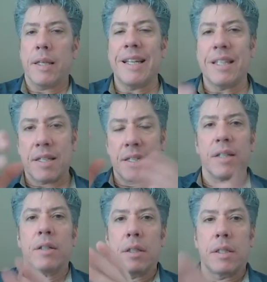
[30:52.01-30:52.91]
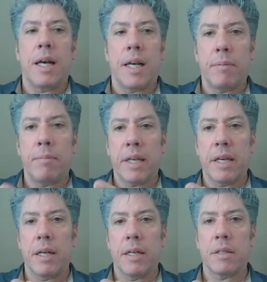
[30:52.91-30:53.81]
it, it's still done
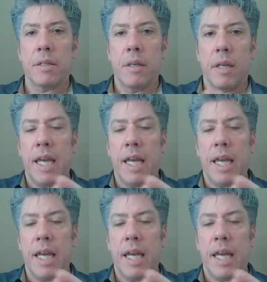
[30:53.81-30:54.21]
because